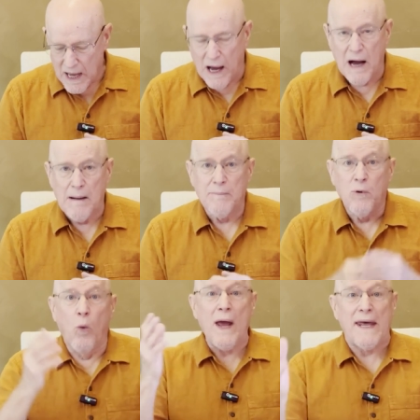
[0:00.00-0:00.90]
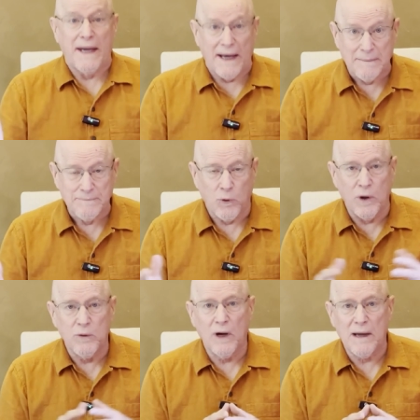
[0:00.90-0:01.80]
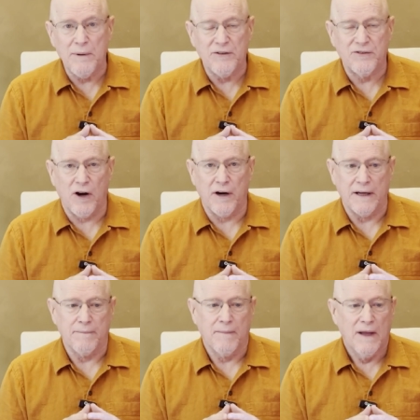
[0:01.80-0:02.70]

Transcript: Um, when? When will I be starting?